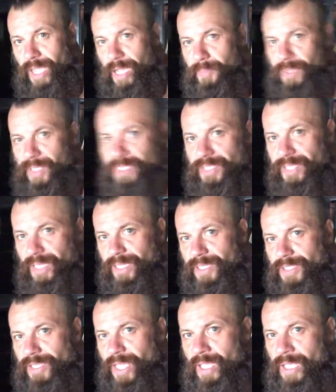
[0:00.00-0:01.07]
topics that
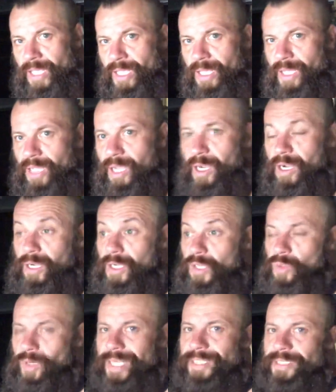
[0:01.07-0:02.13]
is
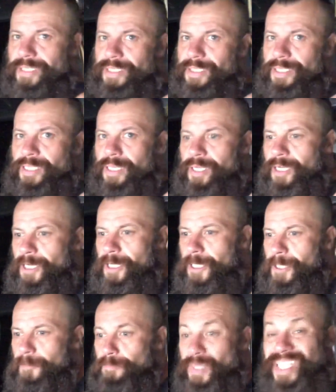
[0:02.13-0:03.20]
greatly
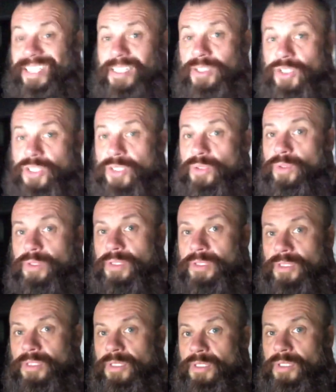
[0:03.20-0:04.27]
misunderstood
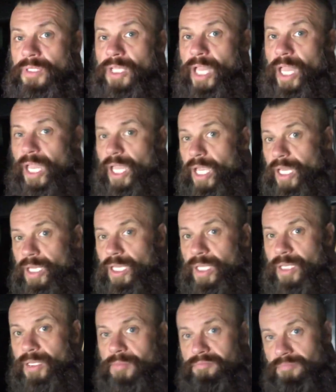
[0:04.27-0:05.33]
and,
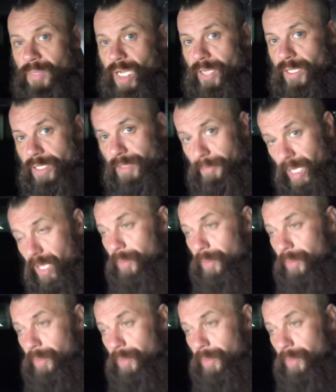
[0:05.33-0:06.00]
in my